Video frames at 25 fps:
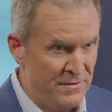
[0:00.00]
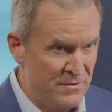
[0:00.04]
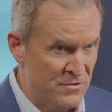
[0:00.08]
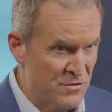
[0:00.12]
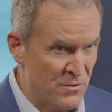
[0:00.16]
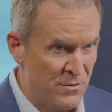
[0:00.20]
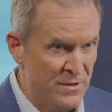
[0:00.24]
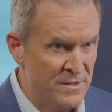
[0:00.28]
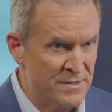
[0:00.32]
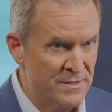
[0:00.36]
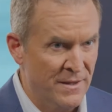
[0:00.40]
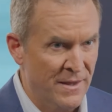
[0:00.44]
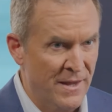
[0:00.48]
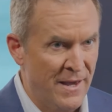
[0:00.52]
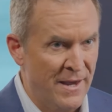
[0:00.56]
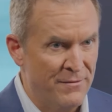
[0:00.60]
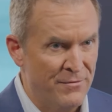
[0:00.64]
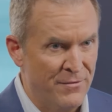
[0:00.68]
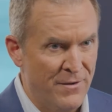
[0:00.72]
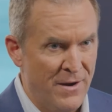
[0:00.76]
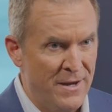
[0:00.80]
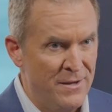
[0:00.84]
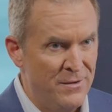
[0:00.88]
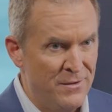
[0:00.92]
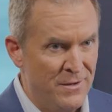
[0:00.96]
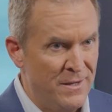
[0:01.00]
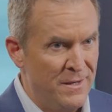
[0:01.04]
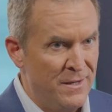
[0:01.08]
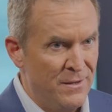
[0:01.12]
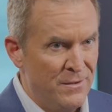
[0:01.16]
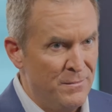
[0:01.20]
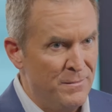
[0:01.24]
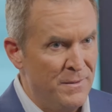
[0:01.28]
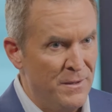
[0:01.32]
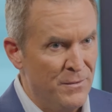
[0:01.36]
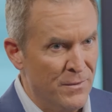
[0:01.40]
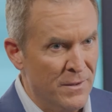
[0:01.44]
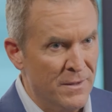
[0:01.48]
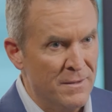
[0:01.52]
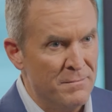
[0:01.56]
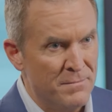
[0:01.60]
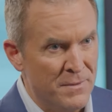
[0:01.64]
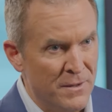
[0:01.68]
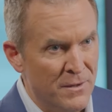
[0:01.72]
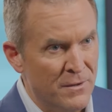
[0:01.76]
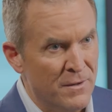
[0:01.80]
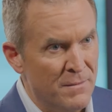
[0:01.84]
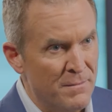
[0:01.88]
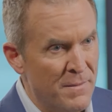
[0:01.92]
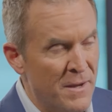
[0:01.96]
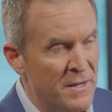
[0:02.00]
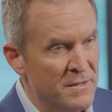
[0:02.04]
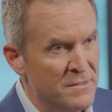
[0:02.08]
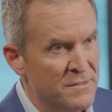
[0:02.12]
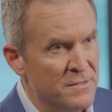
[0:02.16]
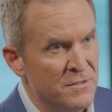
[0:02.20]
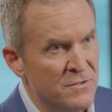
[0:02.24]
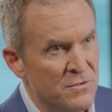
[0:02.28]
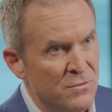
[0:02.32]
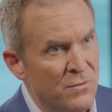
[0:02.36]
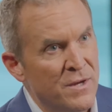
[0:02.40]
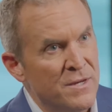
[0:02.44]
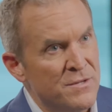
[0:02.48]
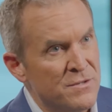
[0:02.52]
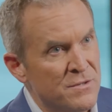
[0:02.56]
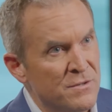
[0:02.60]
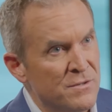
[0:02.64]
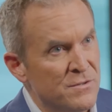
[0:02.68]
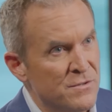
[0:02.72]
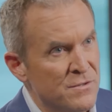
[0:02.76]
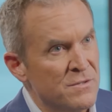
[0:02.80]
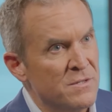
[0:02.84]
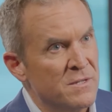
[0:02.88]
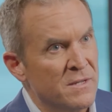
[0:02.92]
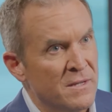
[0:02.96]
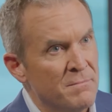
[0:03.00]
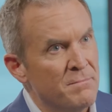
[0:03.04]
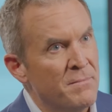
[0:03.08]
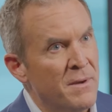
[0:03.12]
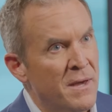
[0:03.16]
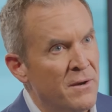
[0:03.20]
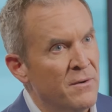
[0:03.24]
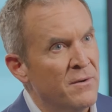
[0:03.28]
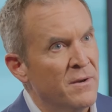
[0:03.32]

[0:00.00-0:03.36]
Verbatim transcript: You have a choice in life, right? You can either be really bitter about a situation or choose to